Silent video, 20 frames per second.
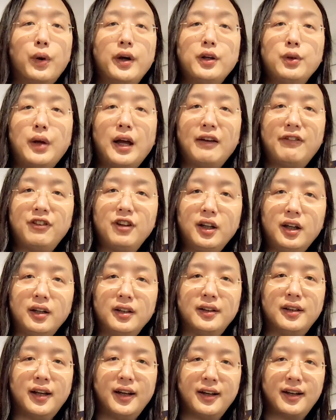what you have
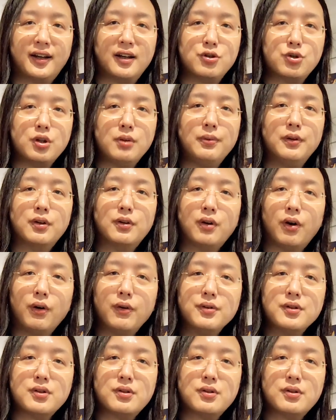learned and contribute your own